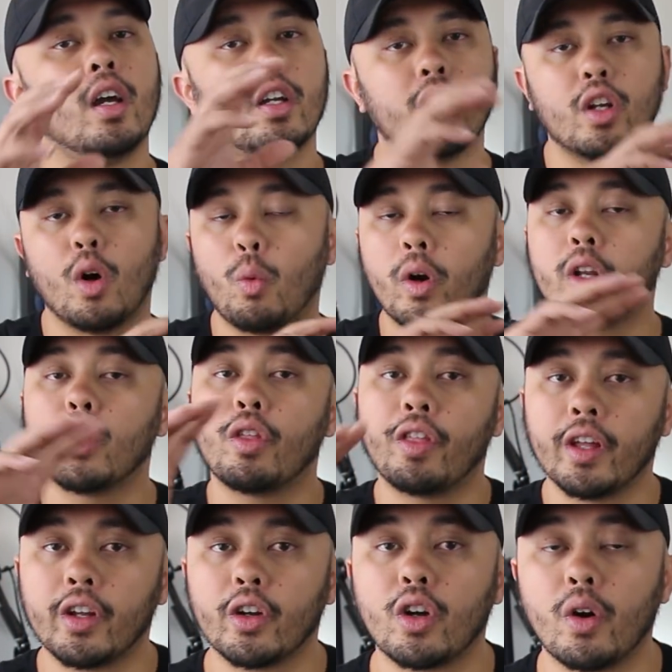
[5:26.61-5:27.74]
you know, where you
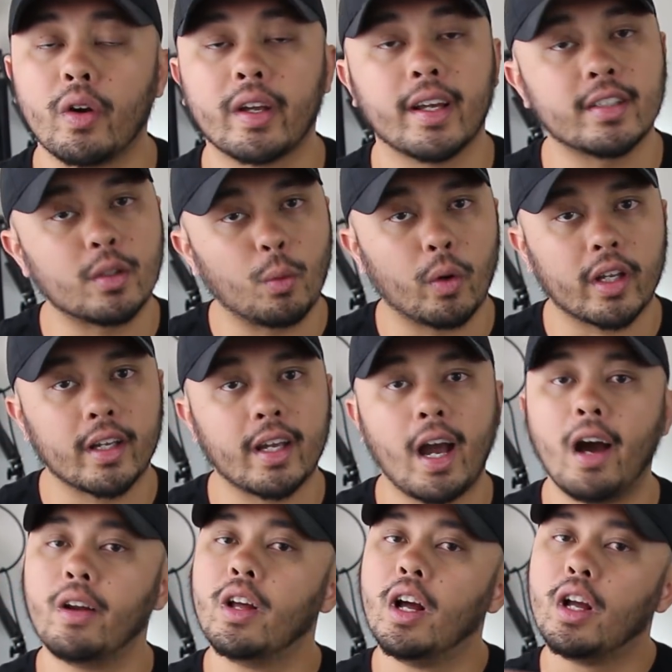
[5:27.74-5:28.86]
think you're going isn't working
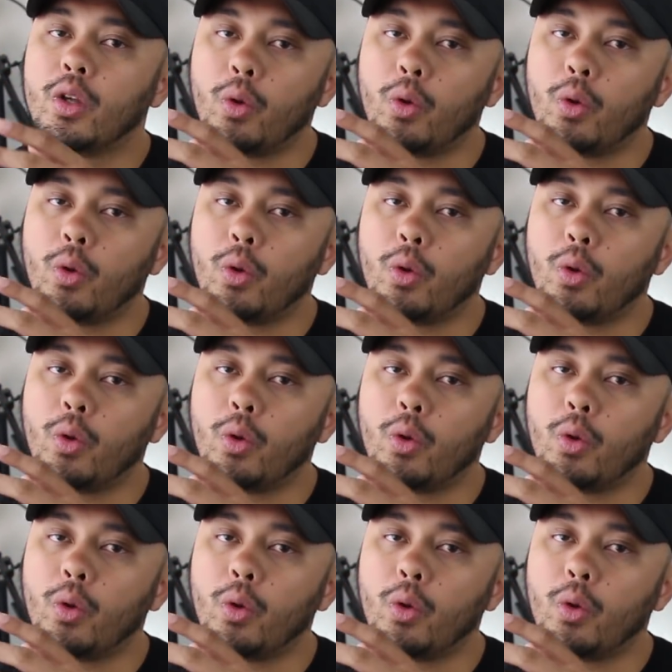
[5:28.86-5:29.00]
out,